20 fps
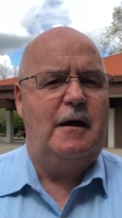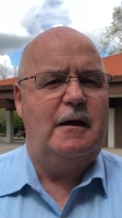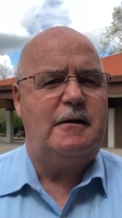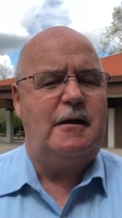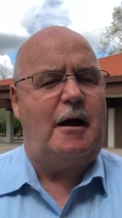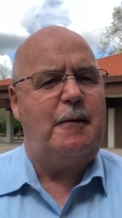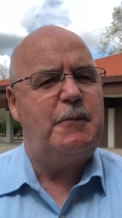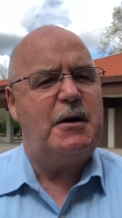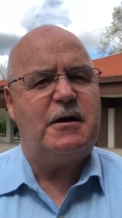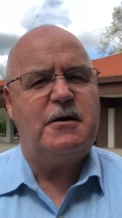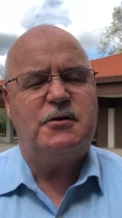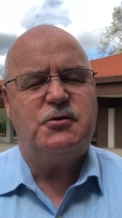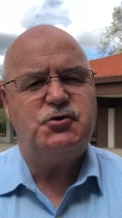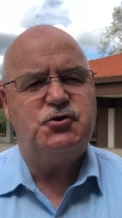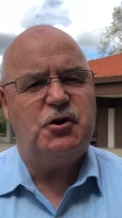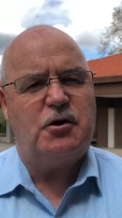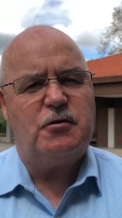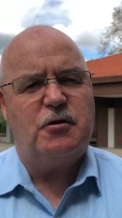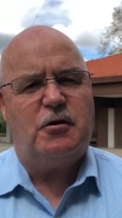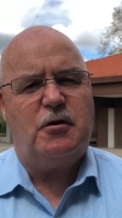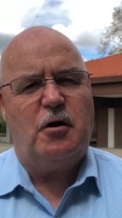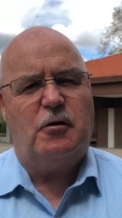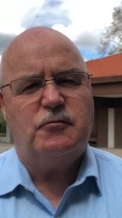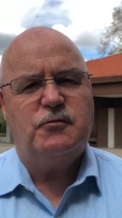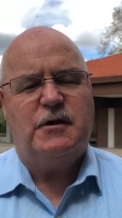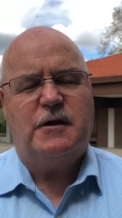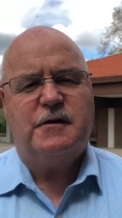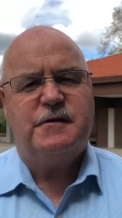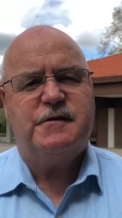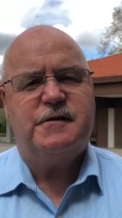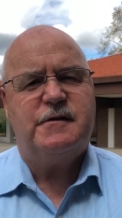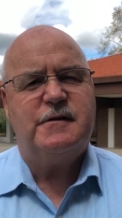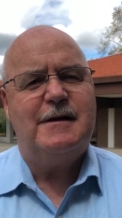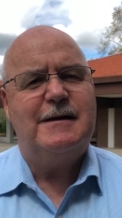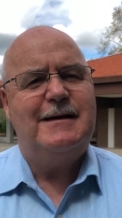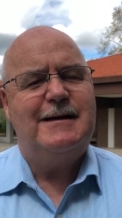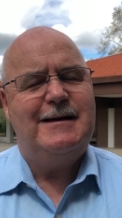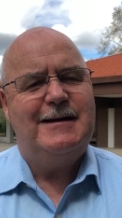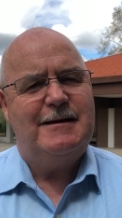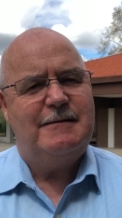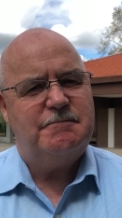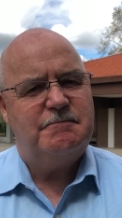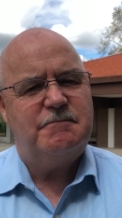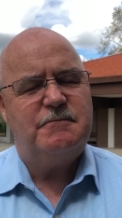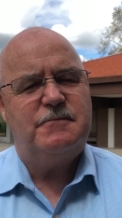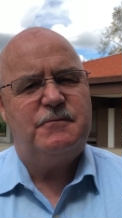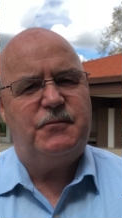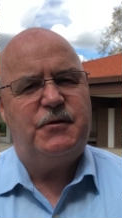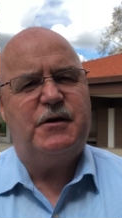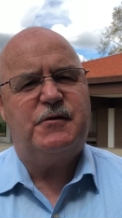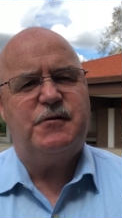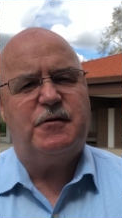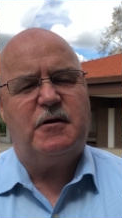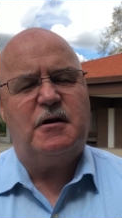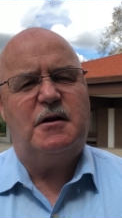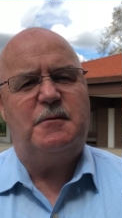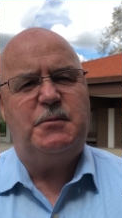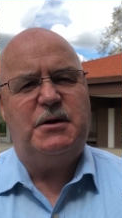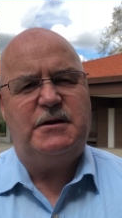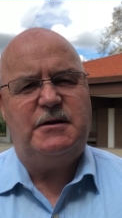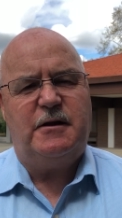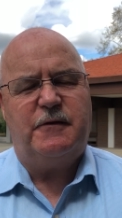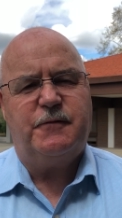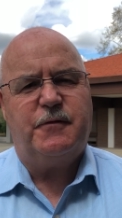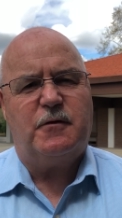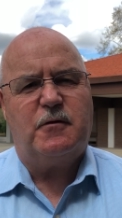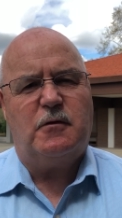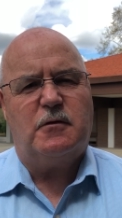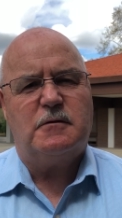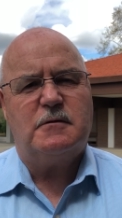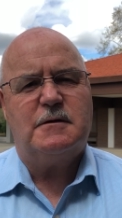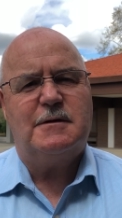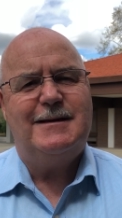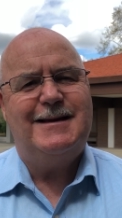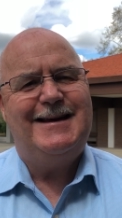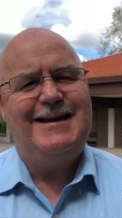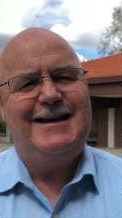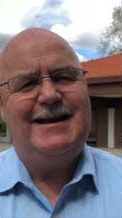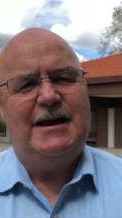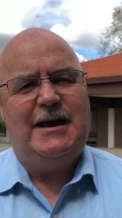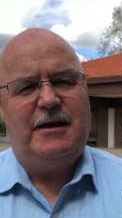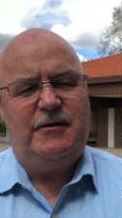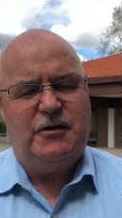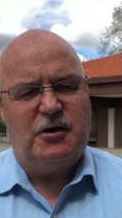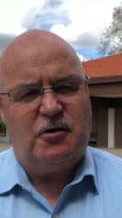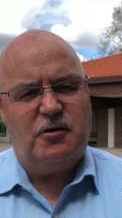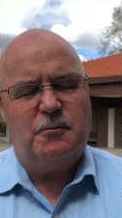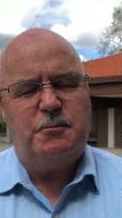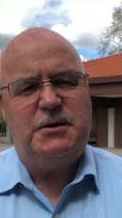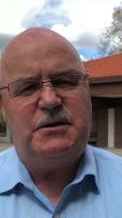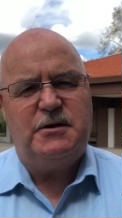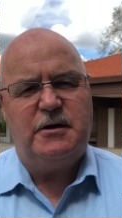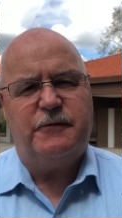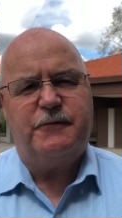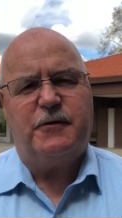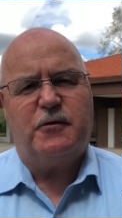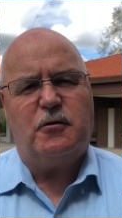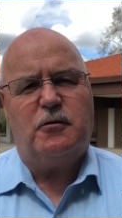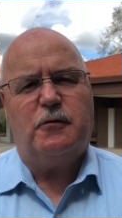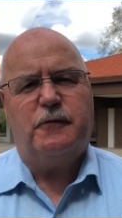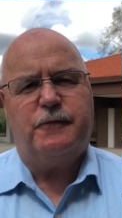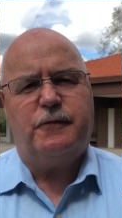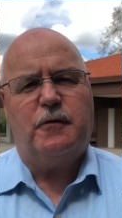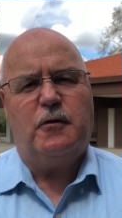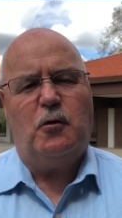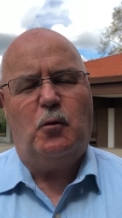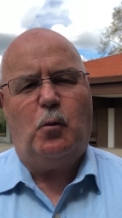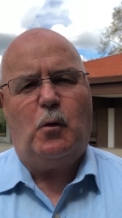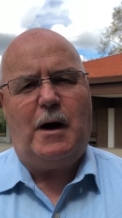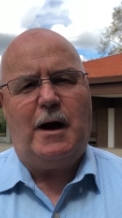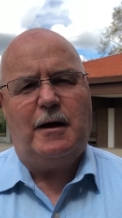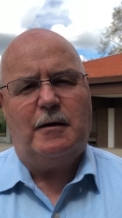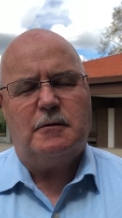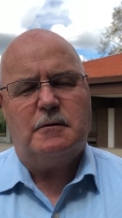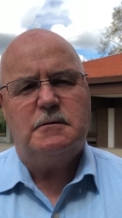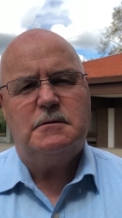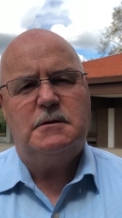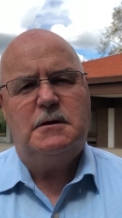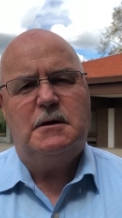Now, I'm not going to sugarcoat this. Things are going to be difficult, and they could be difficult for a while.